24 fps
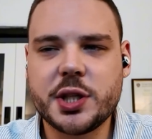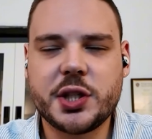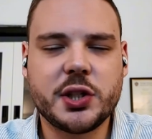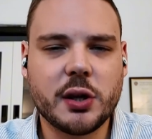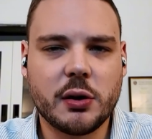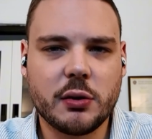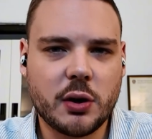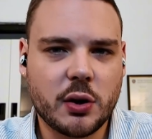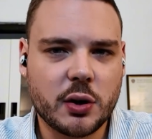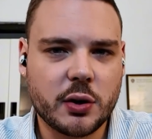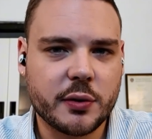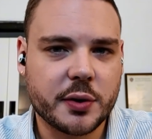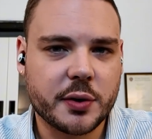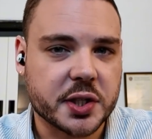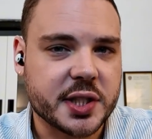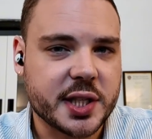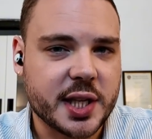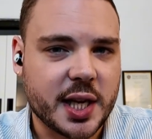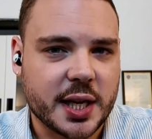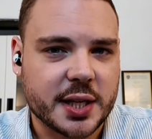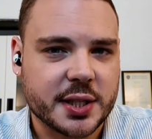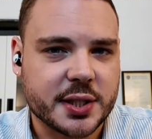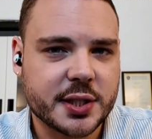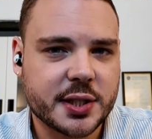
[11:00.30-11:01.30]
no longer
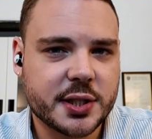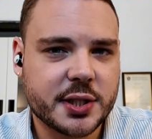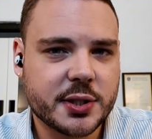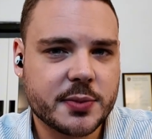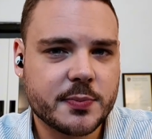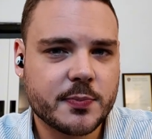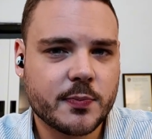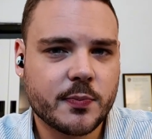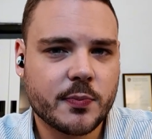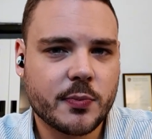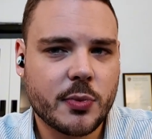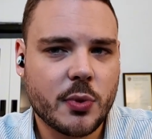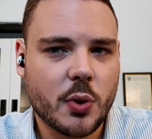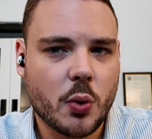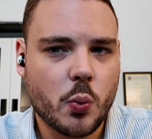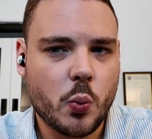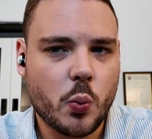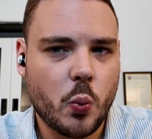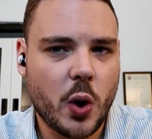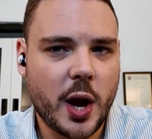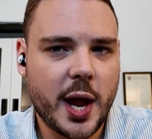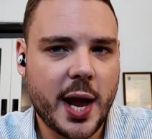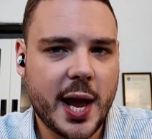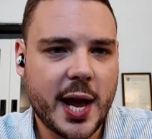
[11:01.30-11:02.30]
exists,
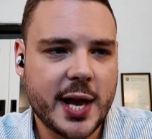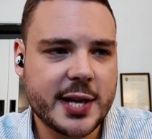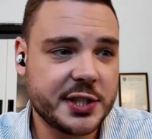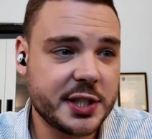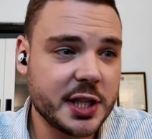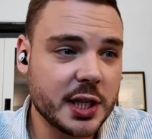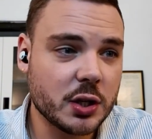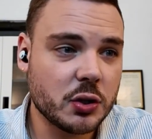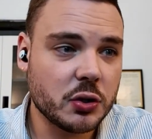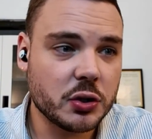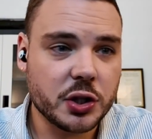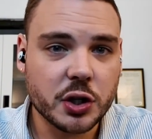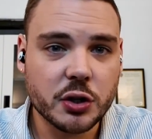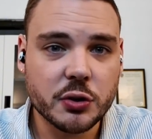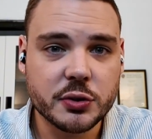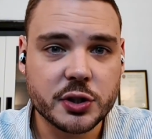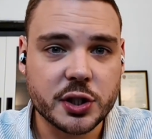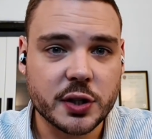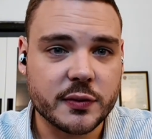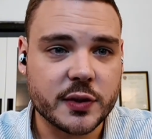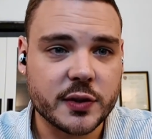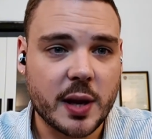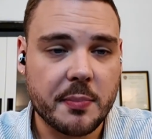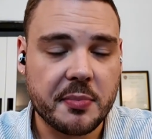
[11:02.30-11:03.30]
where a single use
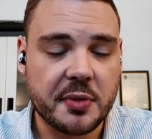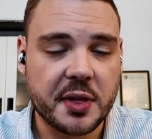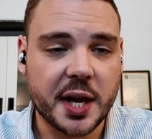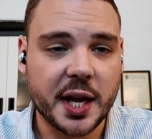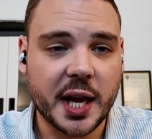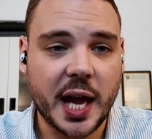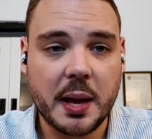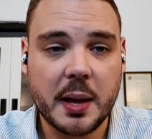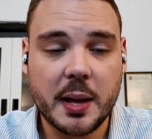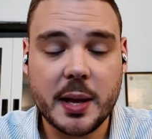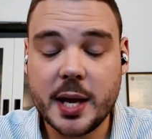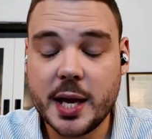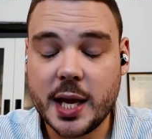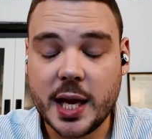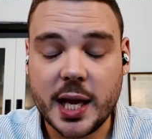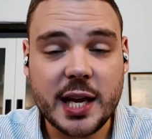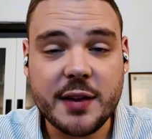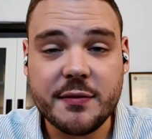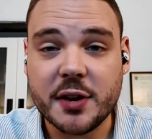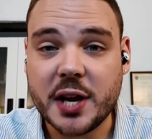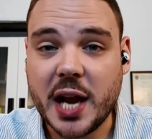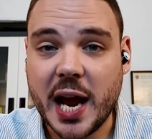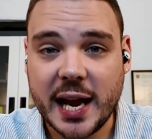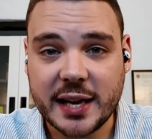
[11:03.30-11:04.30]
of something,
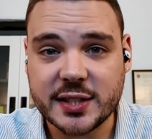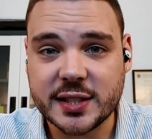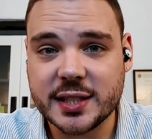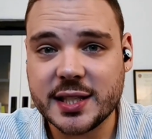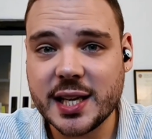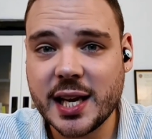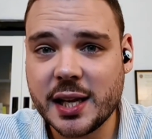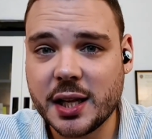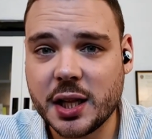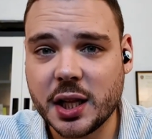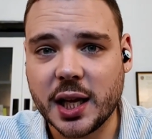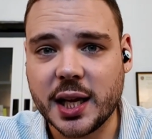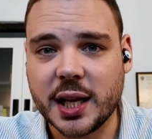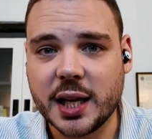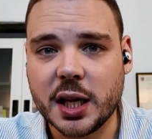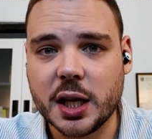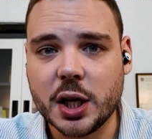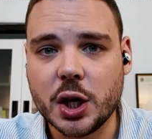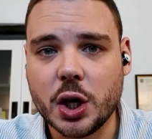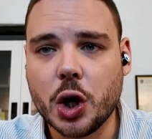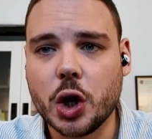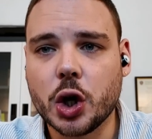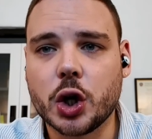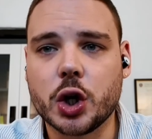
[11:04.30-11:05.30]
even accidentally,
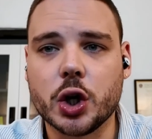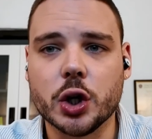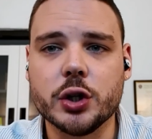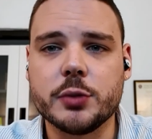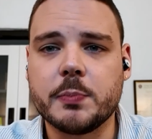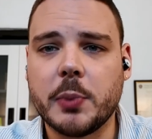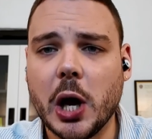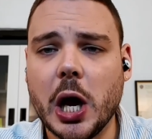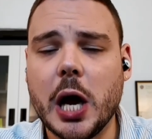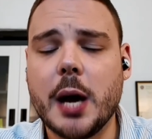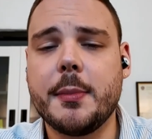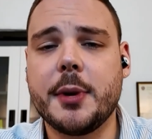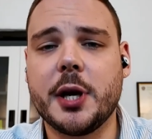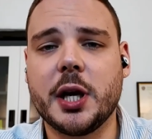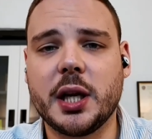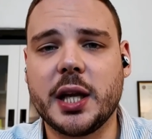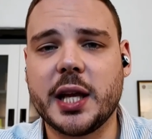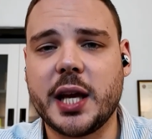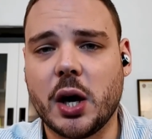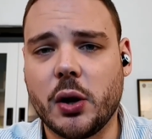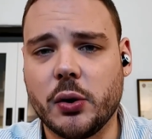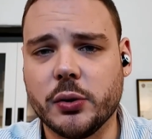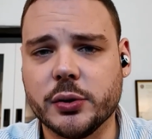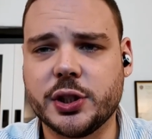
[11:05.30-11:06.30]
could permanently
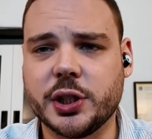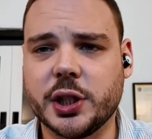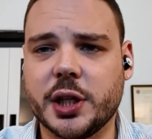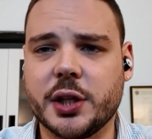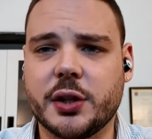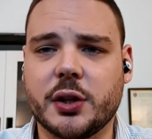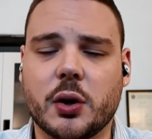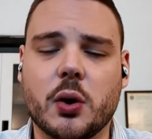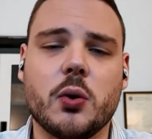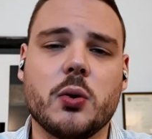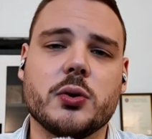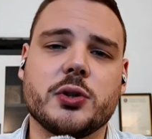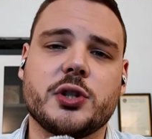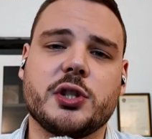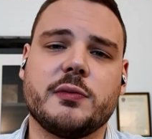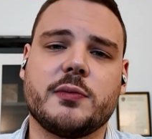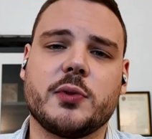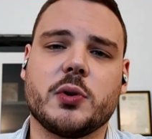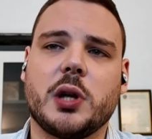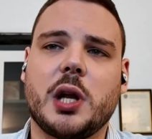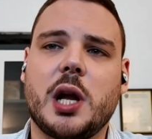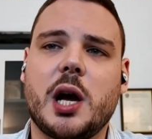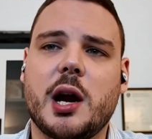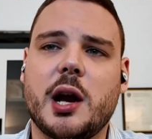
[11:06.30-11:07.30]
alter the course of
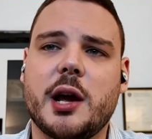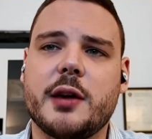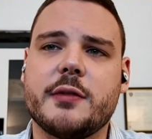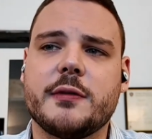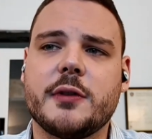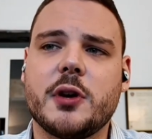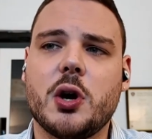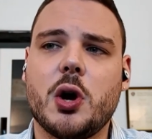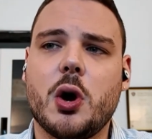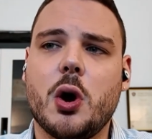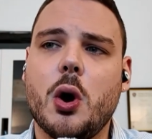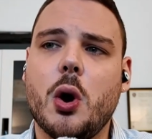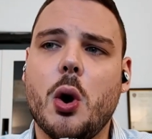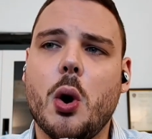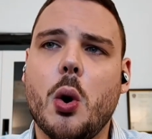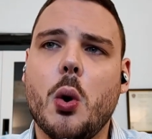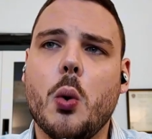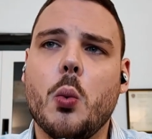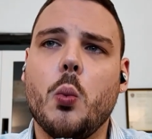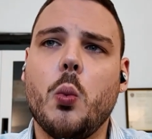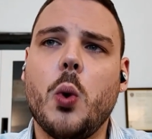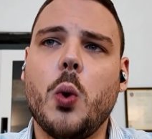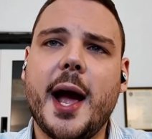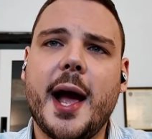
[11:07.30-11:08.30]
your life,
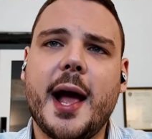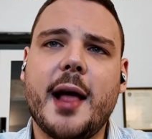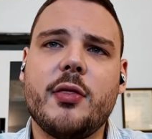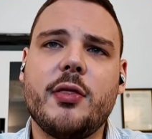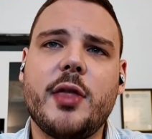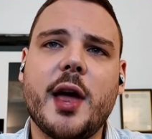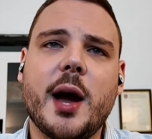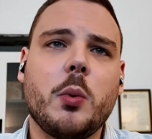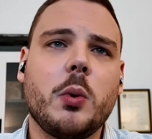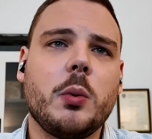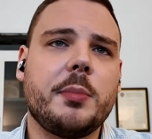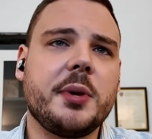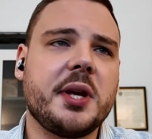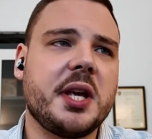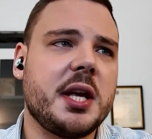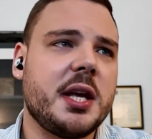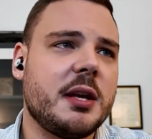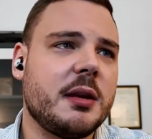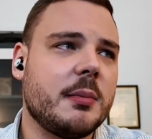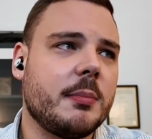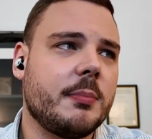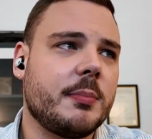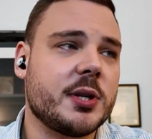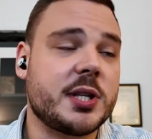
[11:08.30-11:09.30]
where there will be
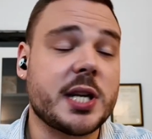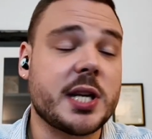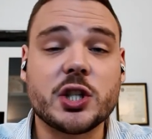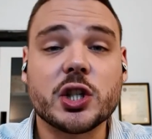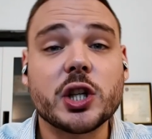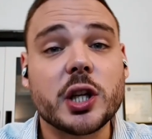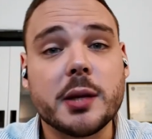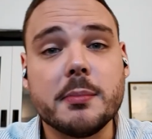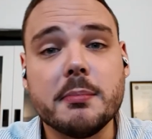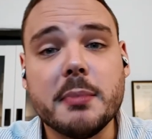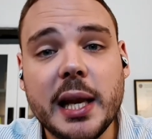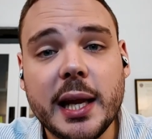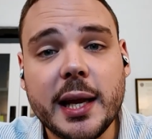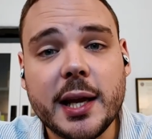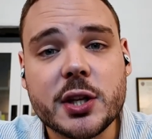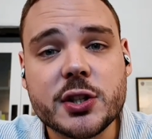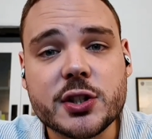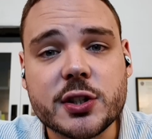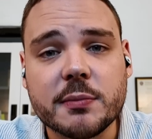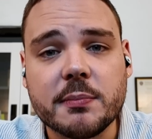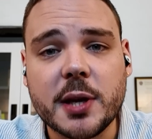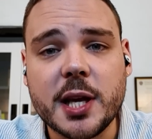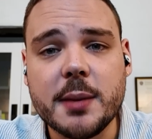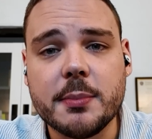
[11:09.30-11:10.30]
potentially millions
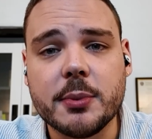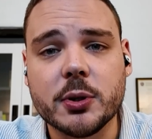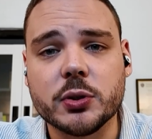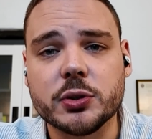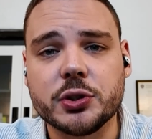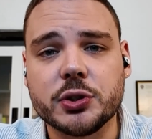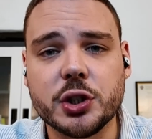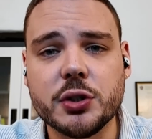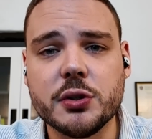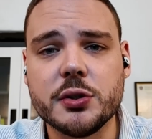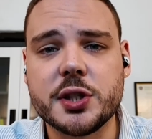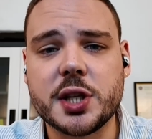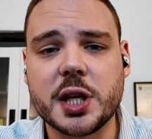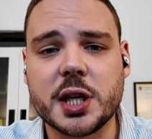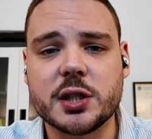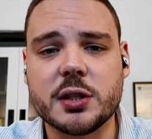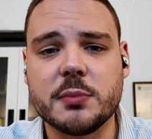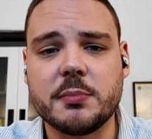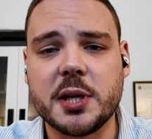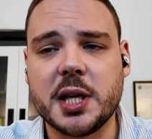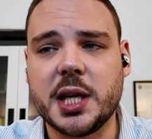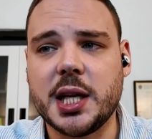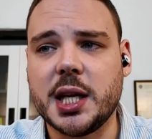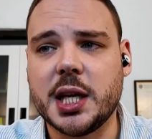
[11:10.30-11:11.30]
of people choosing to
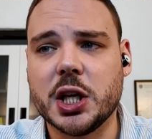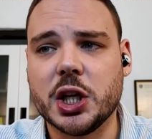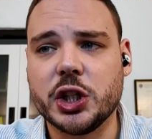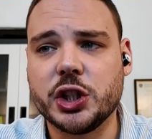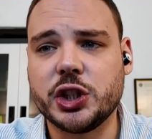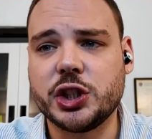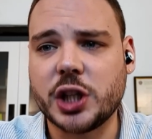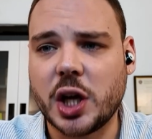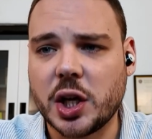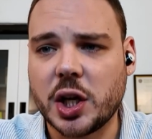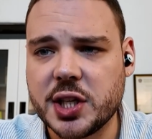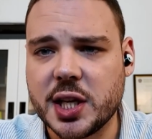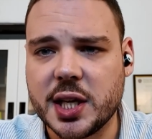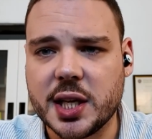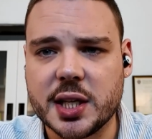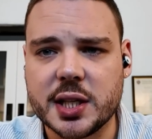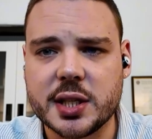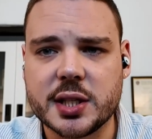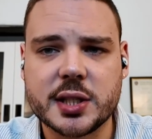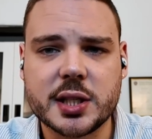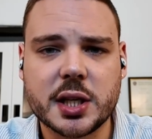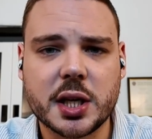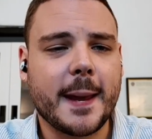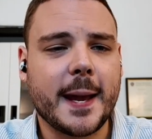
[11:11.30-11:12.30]
be
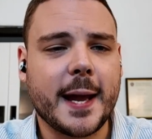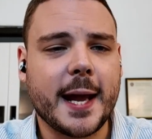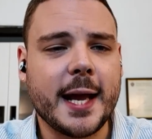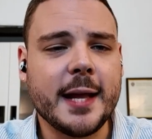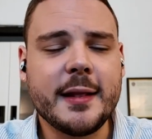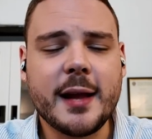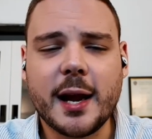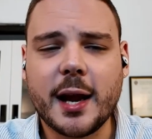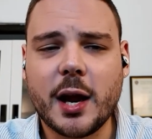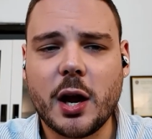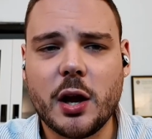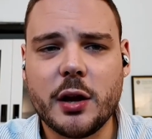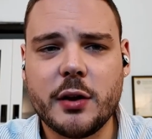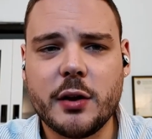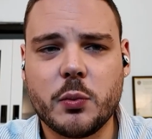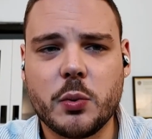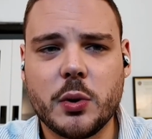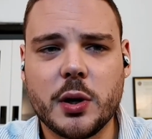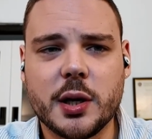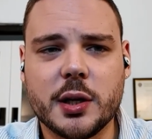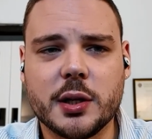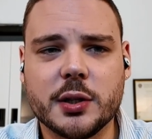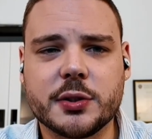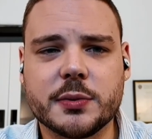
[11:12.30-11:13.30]
shut-ins. In that kind of
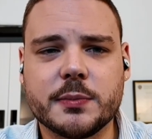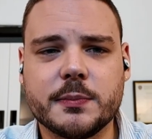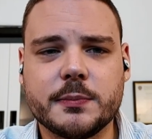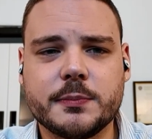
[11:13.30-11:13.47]
world,